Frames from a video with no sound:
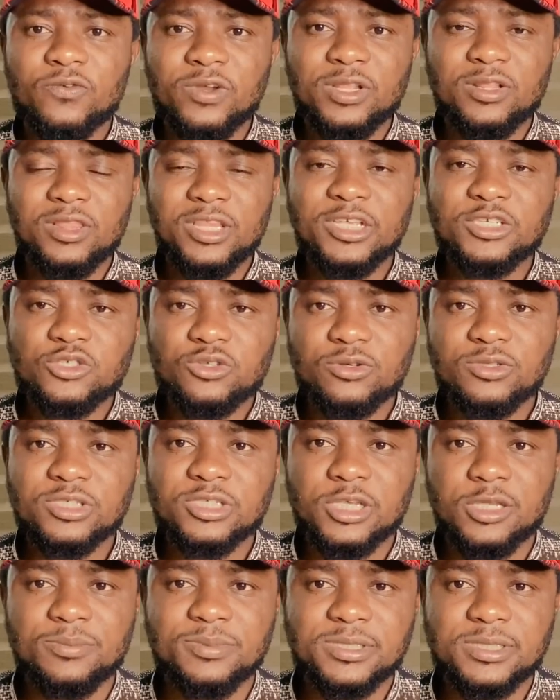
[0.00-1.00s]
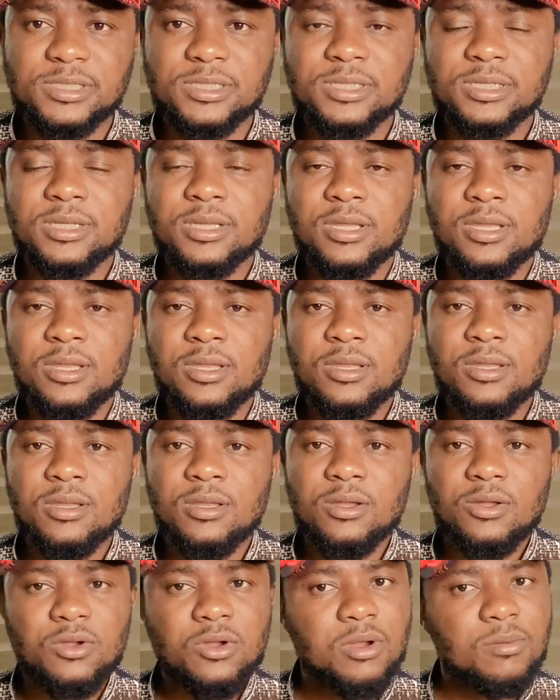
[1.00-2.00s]
relationships.
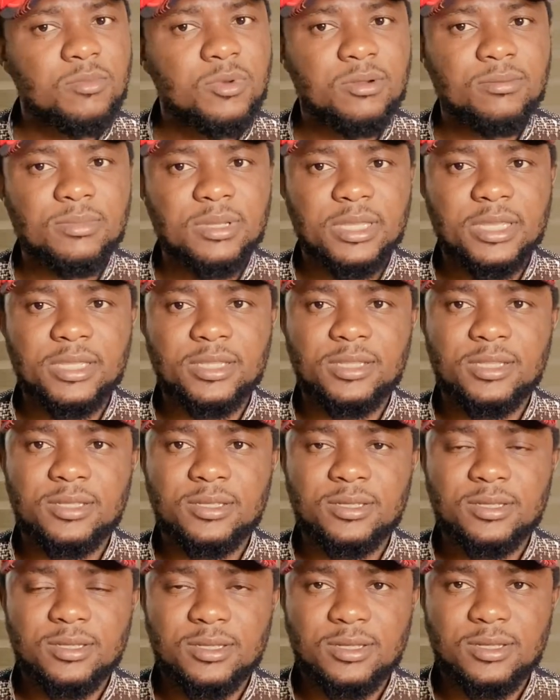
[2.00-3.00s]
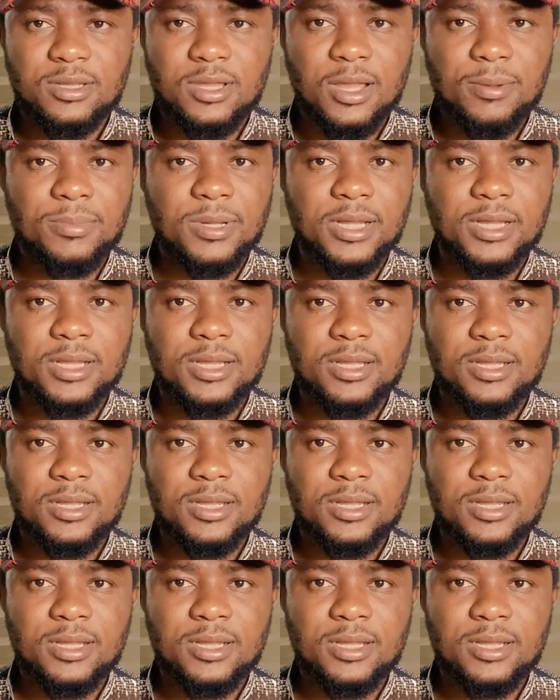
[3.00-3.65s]
Come on, man. Abba,